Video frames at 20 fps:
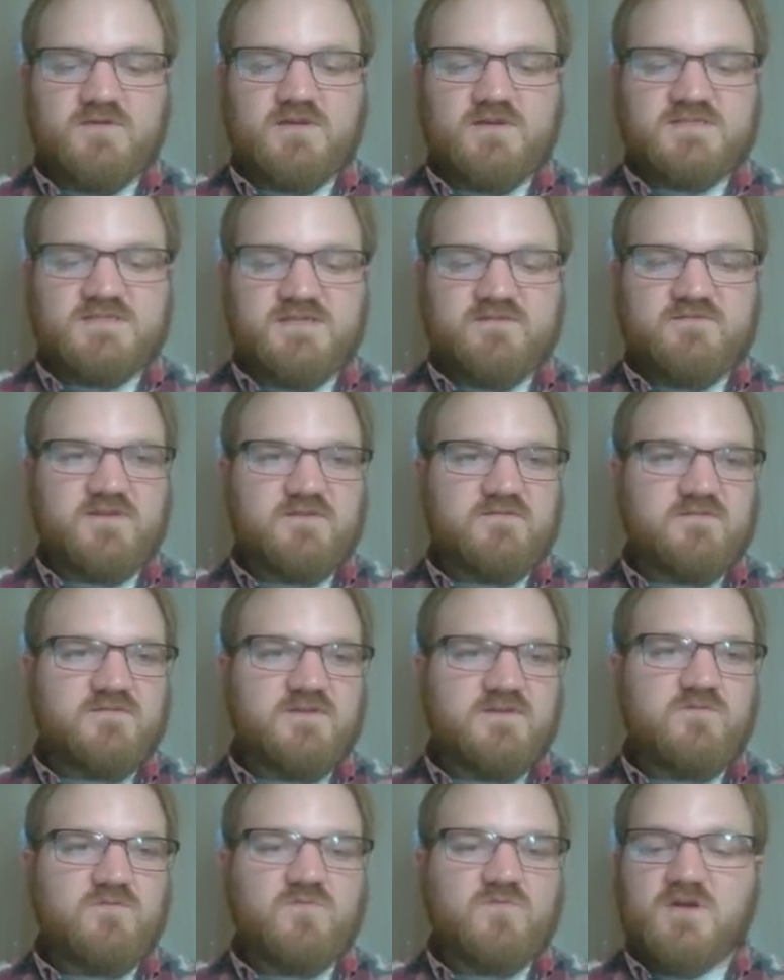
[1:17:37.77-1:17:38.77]

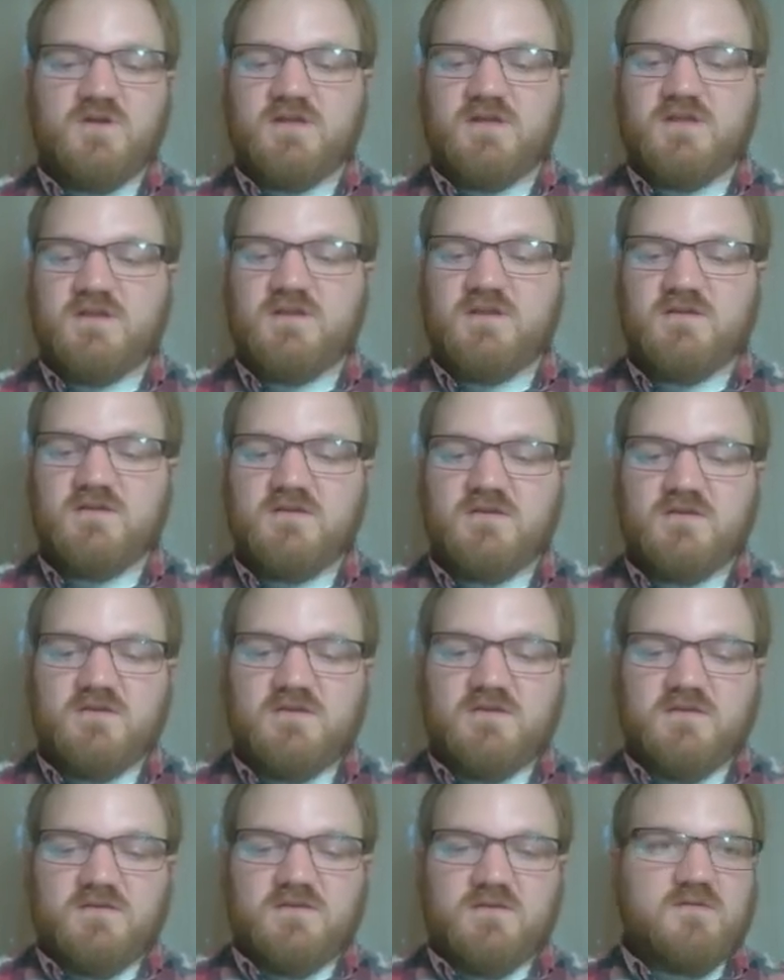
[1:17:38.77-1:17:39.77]
7051
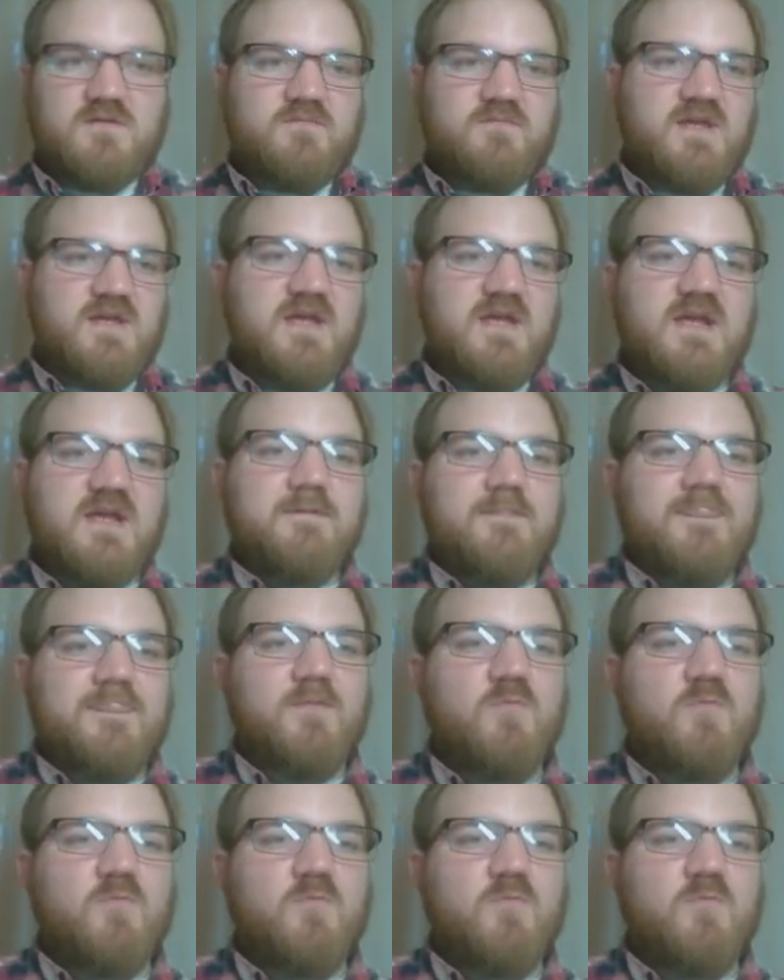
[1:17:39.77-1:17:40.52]
pack.